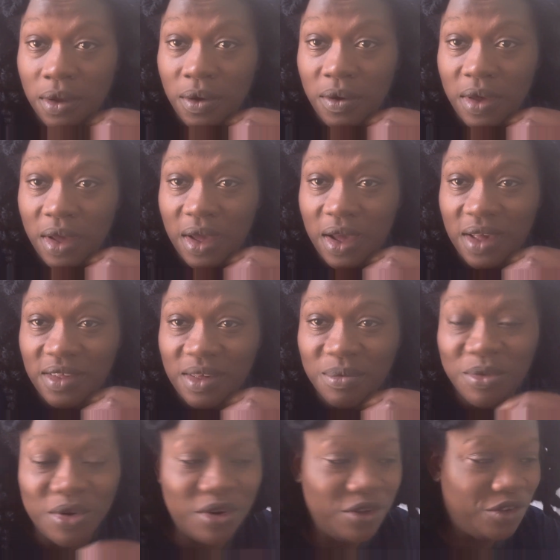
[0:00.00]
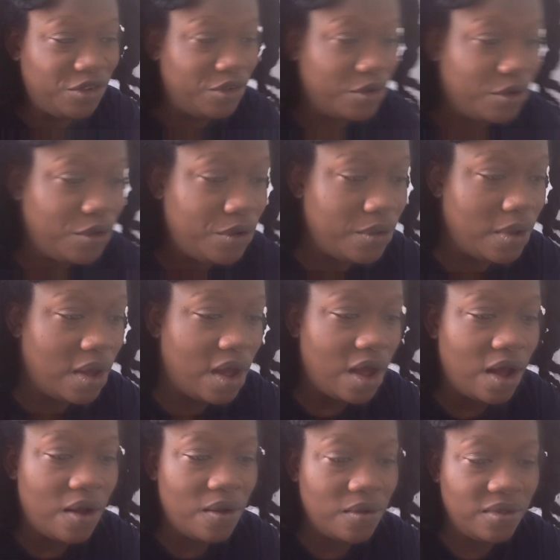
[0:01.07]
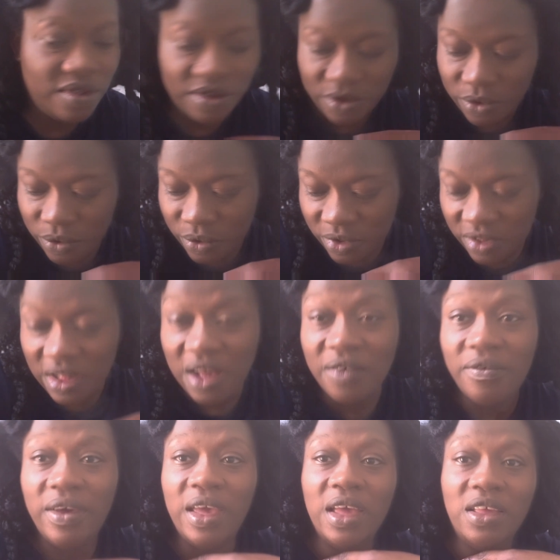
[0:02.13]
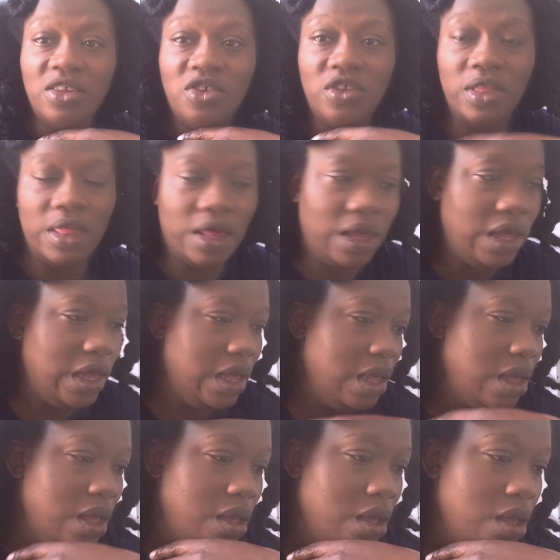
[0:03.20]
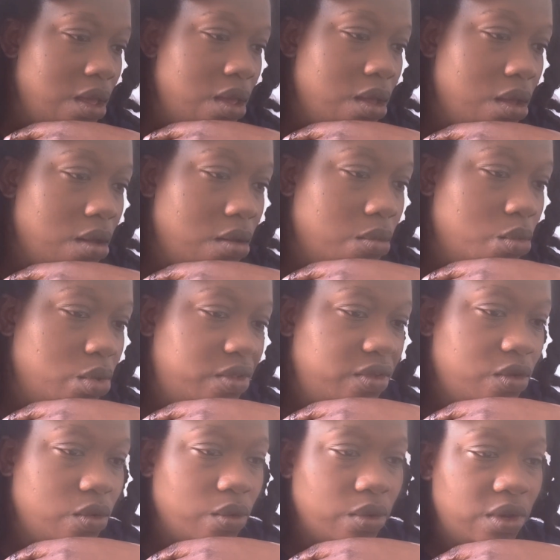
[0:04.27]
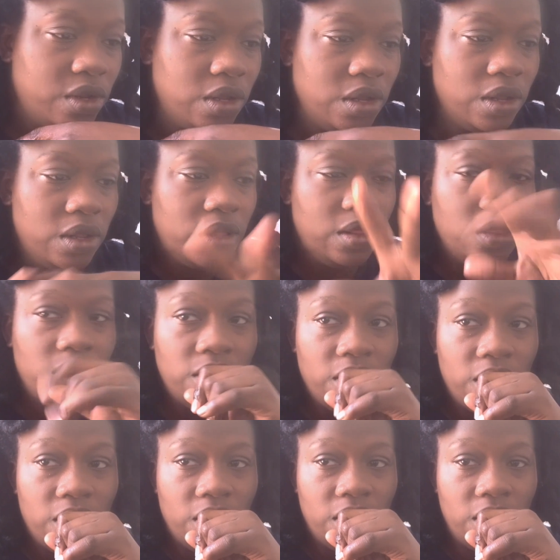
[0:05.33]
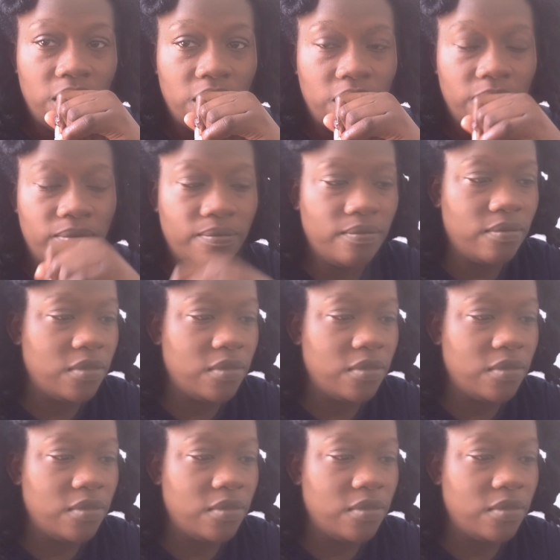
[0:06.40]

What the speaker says: Okay, guys, I'm gonna show you how to salvage the what's it called, the